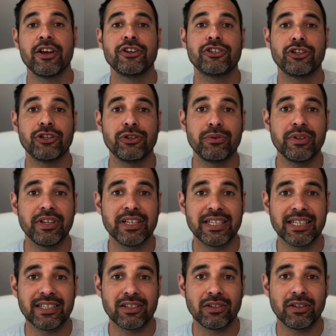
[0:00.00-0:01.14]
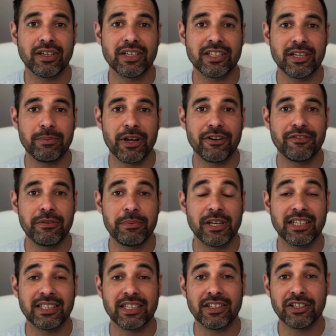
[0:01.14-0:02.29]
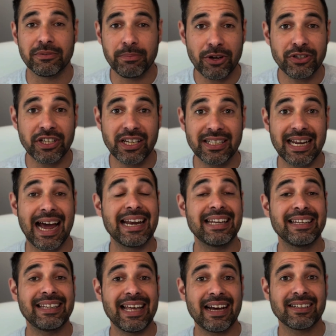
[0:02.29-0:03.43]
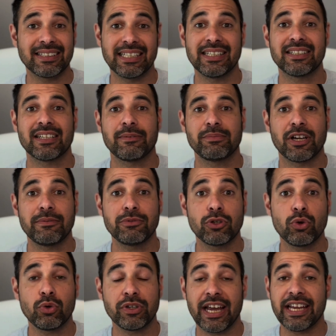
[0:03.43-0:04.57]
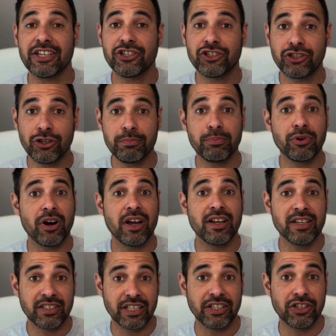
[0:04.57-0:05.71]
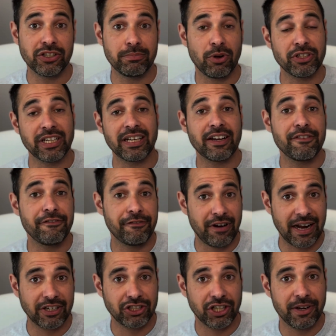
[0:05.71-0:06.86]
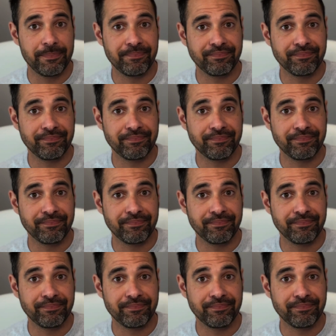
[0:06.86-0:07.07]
to the distal tibiofibular syndesmosis, and thus is sometimes called a suprasyndesmotic fracture.